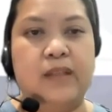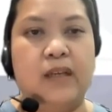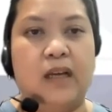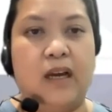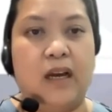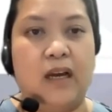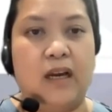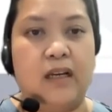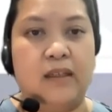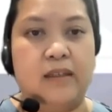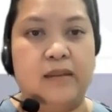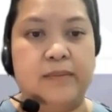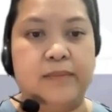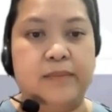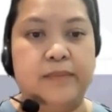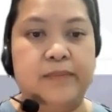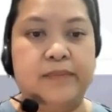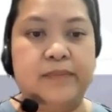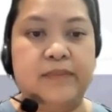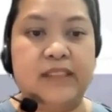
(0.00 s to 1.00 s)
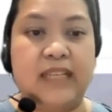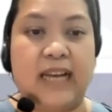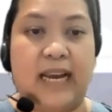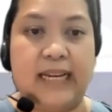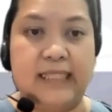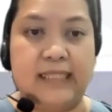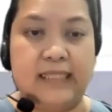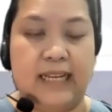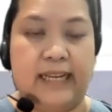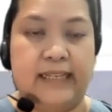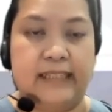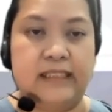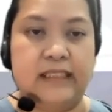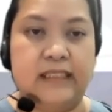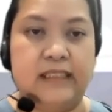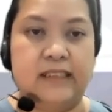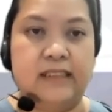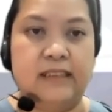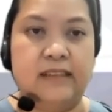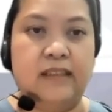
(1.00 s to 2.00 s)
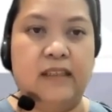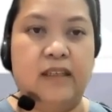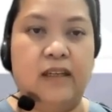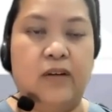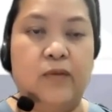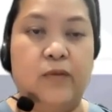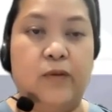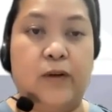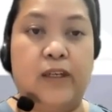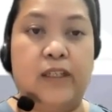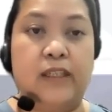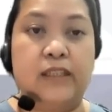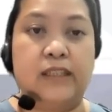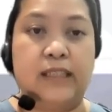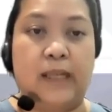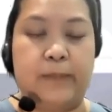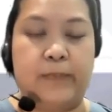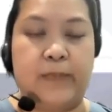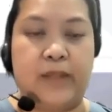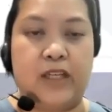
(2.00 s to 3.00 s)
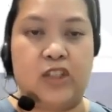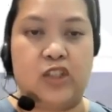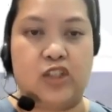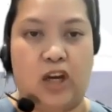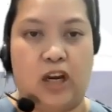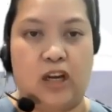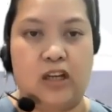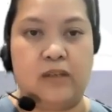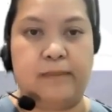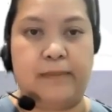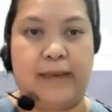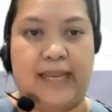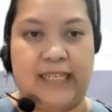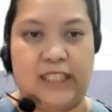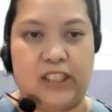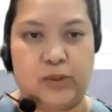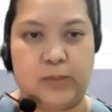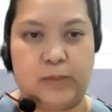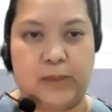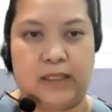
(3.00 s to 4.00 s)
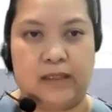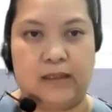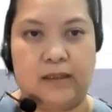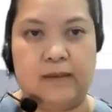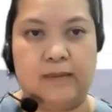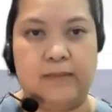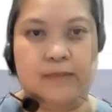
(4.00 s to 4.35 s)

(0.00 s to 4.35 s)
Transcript: guidelines for septic shock management.